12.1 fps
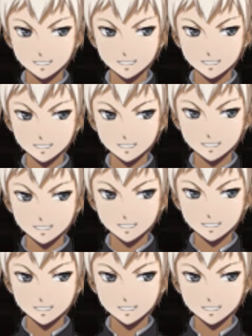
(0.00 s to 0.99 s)

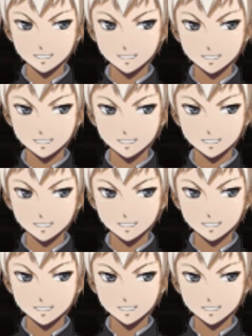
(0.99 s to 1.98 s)

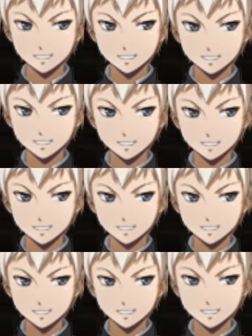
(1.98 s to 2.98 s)

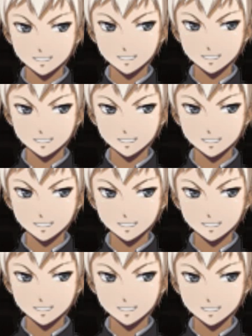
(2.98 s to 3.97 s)

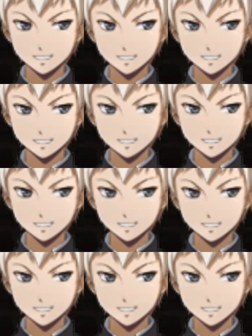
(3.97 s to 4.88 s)
(silent)